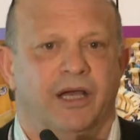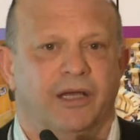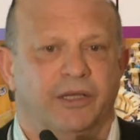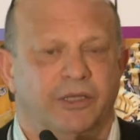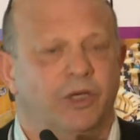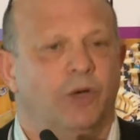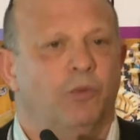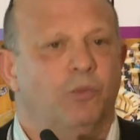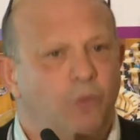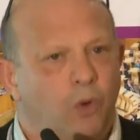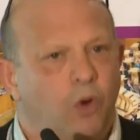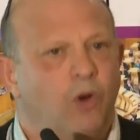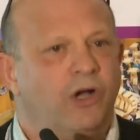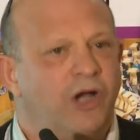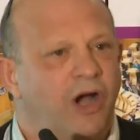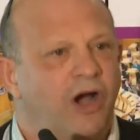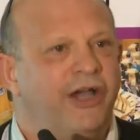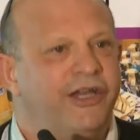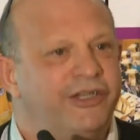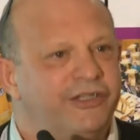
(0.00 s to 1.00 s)
You know, what
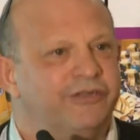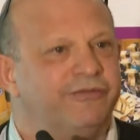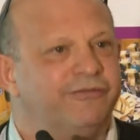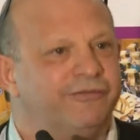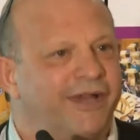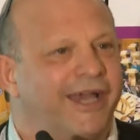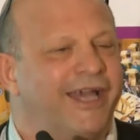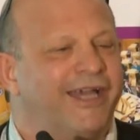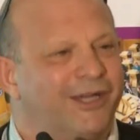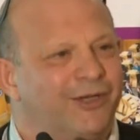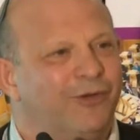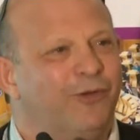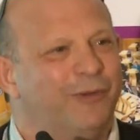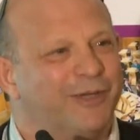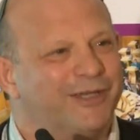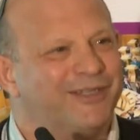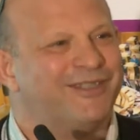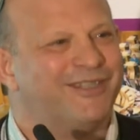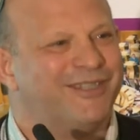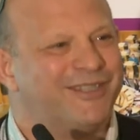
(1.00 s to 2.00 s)
kind of
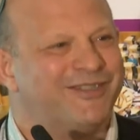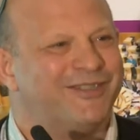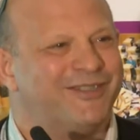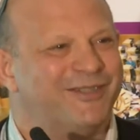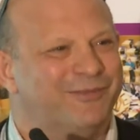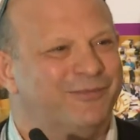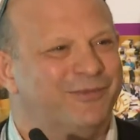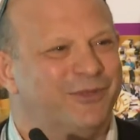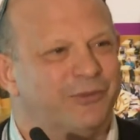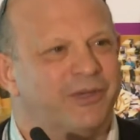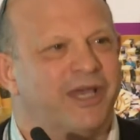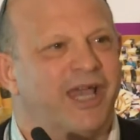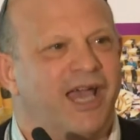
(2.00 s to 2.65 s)
economic system do we